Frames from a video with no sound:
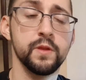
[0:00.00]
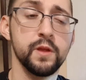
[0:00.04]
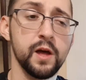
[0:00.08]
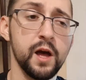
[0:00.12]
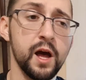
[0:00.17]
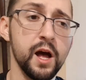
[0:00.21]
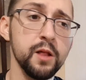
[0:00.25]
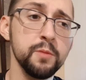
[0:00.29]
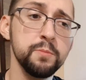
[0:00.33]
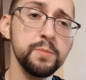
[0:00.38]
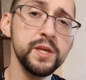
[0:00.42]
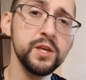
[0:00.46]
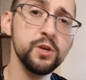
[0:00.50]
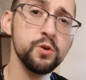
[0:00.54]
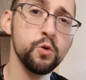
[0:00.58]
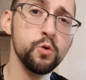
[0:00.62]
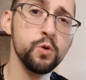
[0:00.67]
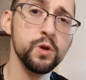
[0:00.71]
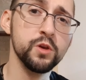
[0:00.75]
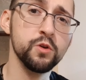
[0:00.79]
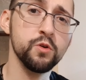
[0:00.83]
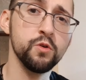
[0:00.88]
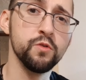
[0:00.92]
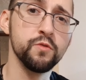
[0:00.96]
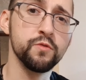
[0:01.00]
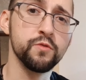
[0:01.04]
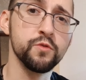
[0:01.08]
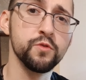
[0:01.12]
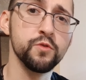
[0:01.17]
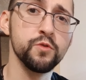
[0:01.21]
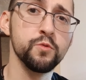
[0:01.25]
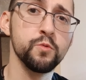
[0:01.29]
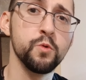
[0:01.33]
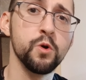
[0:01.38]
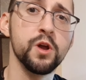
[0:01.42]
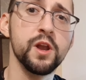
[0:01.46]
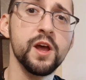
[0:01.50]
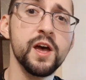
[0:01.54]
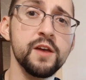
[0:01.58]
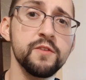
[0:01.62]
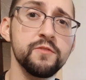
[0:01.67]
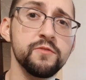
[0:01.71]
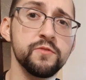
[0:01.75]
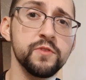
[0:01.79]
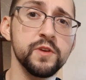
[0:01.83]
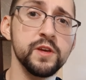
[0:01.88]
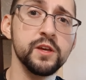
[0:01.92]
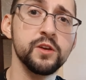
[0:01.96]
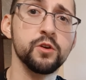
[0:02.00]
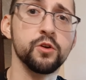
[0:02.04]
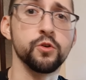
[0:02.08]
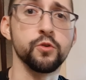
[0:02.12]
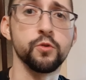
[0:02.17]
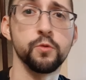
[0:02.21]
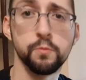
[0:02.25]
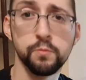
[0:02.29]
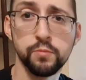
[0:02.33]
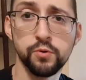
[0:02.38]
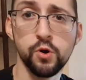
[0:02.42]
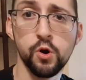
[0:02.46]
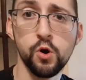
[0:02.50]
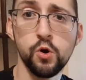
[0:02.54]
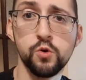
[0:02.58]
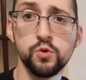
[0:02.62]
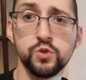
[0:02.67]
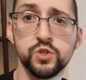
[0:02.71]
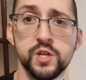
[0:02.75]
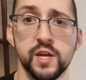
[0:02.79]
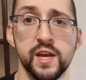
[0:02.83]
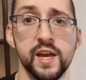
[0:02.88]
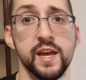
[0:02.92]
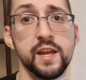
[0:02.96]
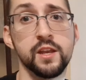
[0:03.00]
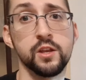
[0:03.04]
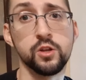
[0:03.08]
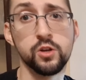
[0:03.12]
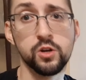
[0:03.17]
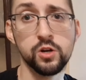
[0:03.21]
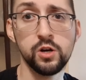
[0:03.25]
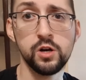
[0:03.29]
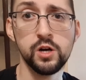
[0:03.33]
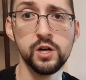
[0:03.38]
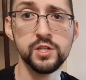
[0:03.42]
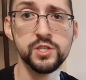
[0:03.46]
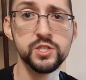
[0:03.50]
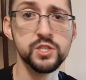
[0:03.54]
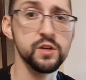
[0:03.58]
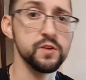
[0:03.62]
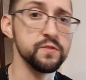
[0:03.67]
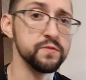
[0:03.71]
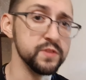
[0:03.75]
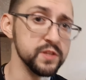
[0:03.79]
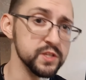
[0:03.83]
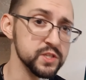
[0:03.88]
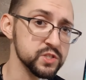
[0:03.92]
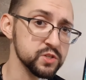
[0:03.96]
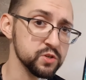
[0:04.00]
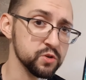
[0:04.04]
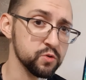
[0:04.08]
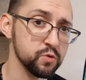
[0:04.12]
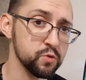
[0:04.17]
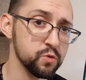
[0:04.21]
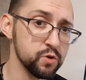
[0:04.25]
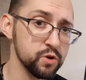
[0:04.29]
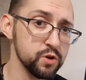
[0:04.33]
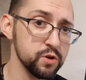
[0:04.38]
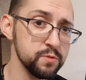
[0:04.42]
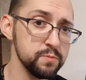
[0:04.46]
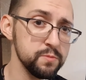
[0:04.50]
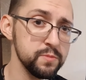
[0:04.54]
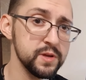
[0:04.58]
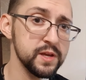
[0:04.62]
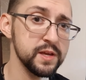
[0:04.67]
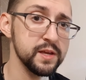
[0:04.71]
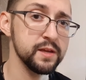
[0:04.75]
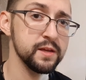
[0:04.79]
I'll be going over what I think are the pros and cons of this aquarium.